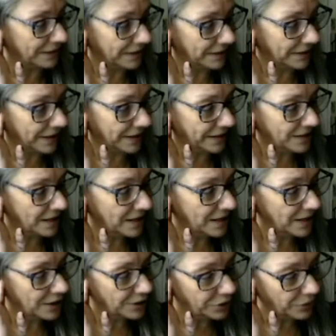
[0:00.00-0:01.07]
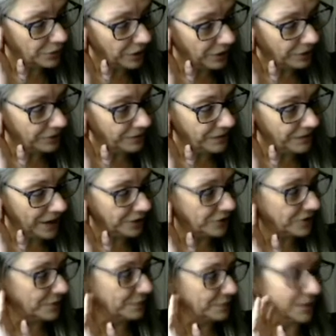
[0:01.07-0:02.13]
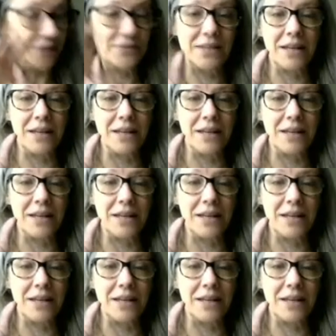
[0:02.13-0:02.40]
aligned to our own values and beliefs.